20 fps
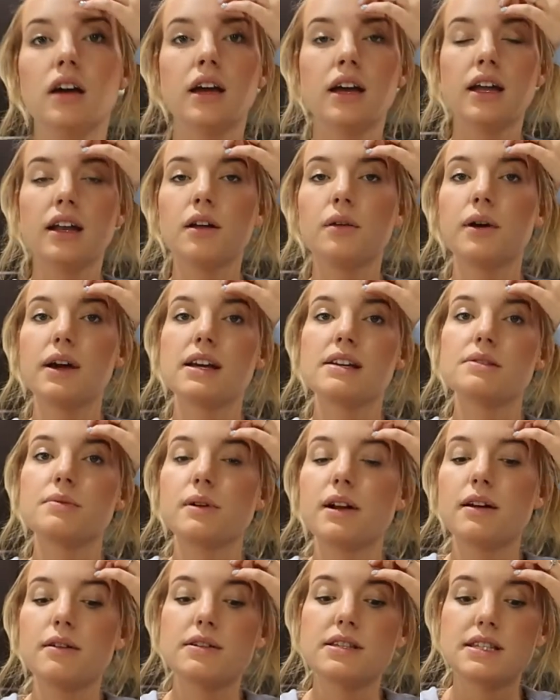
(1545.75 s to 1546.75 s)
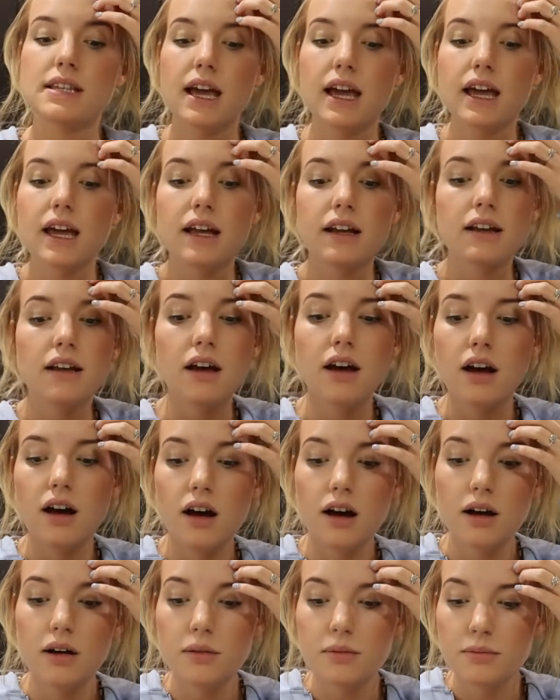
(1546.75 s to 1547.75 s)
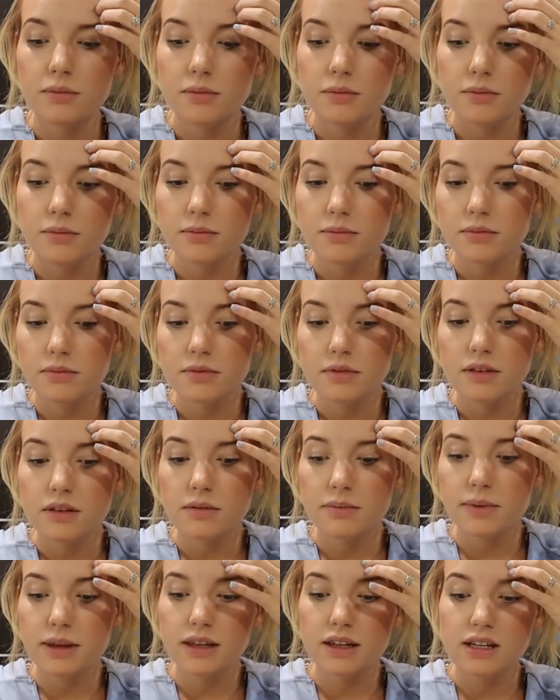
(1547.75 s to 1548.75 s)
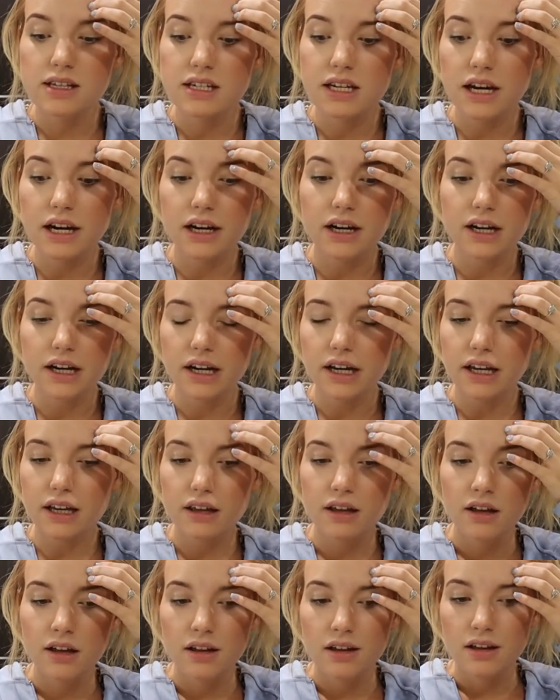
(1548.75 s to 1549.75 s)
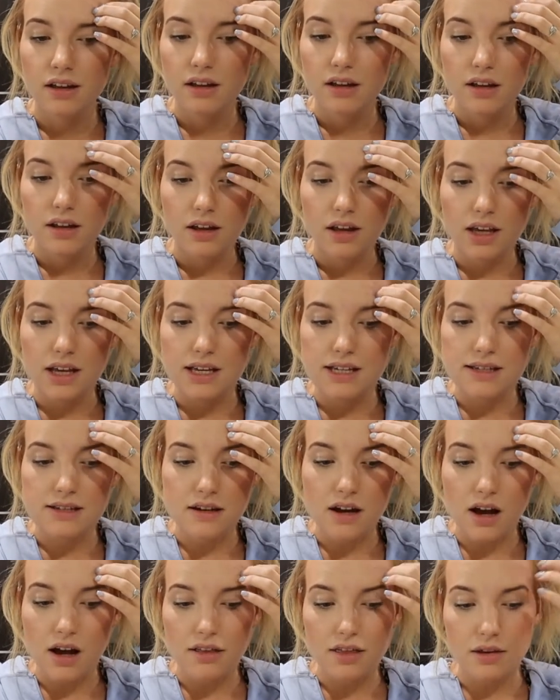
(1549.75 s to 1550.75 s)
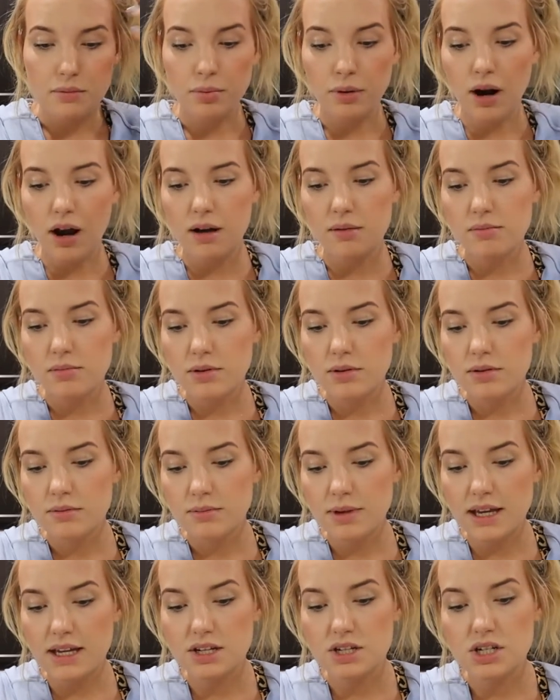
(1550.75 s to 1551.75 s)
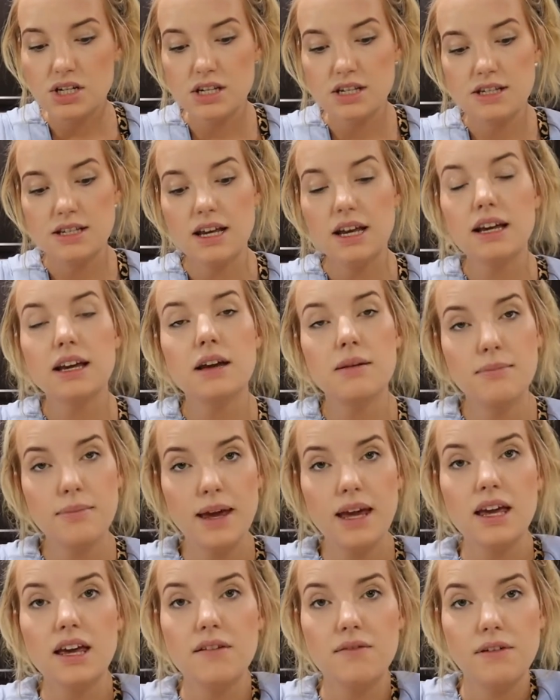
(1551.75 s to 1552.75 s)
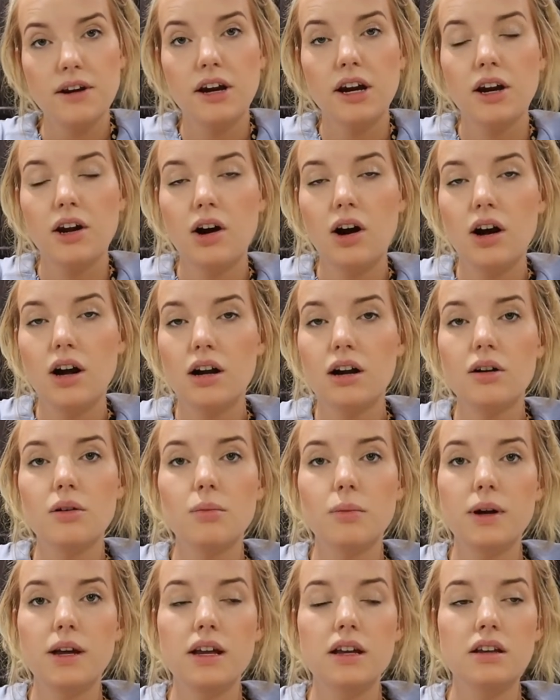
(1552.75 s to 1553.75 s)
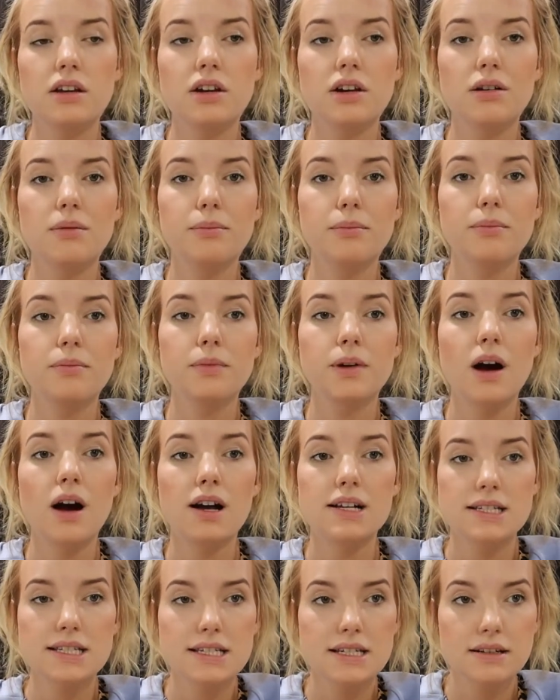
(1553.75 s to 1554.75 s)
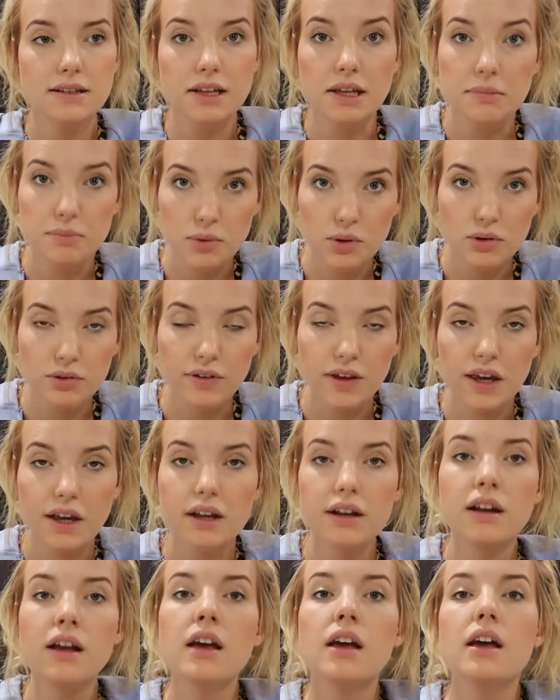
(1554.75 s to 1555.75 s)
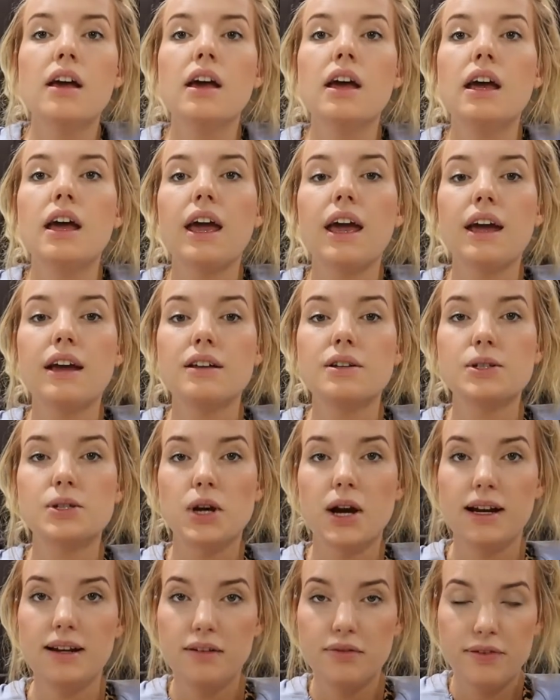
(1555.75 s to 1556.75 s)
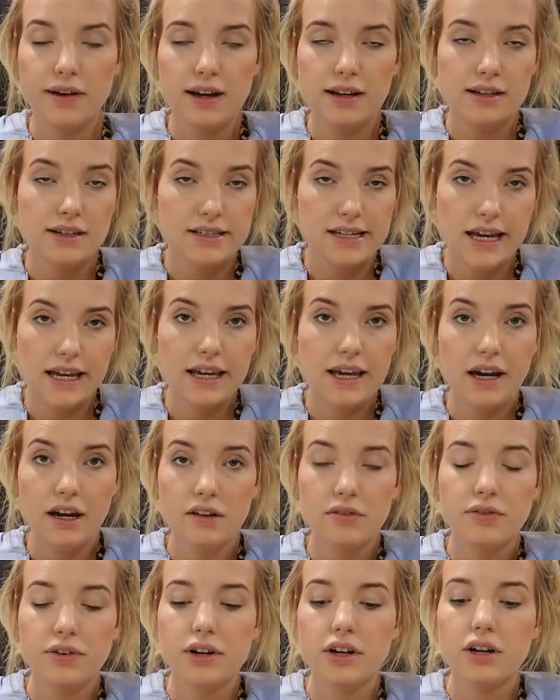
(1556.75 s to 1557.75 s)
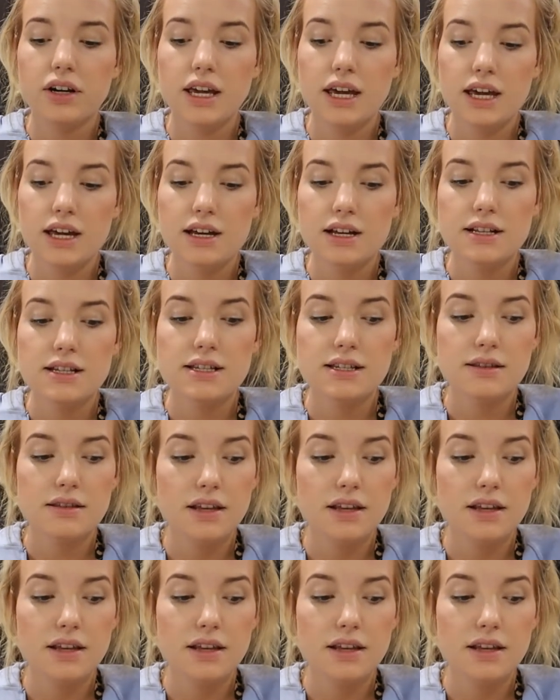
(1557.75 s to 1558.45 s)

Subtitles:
Anyways, what I was saying, the military is not the problem. It's just it can make it very hard when you're constantly moving and trying to find a daycare for your kids.